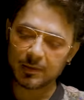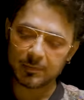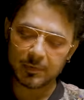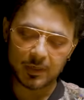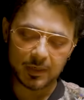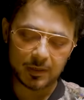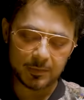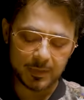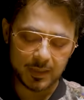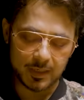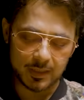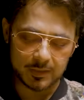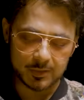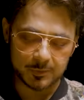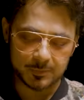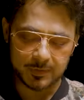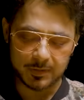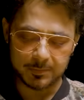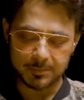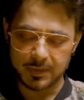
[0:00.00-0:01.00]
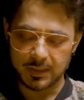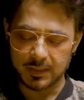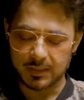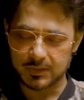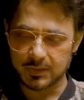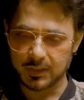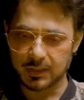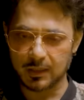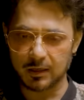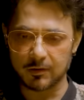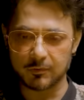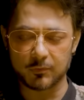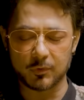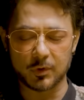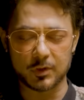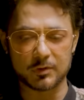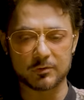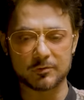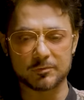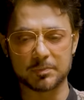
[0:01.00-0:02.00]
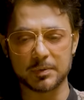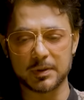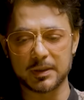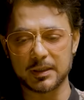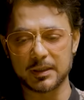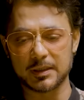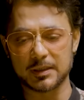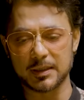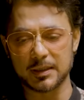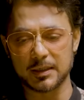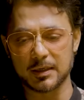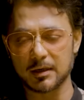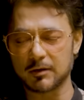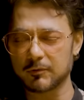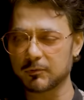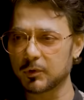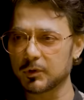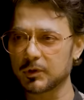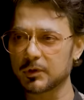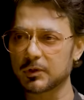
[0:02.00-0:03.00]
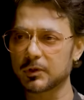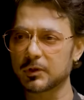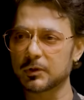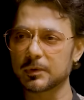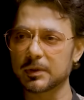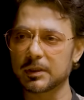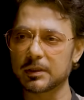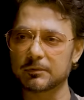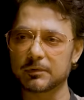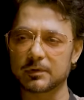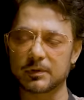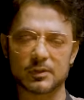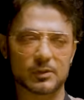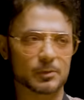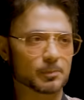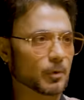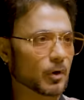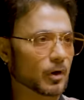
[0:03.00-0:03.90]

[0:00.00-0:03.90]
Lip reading: Same here, man. It's been amazing. Love what you've built and love what you're doing with this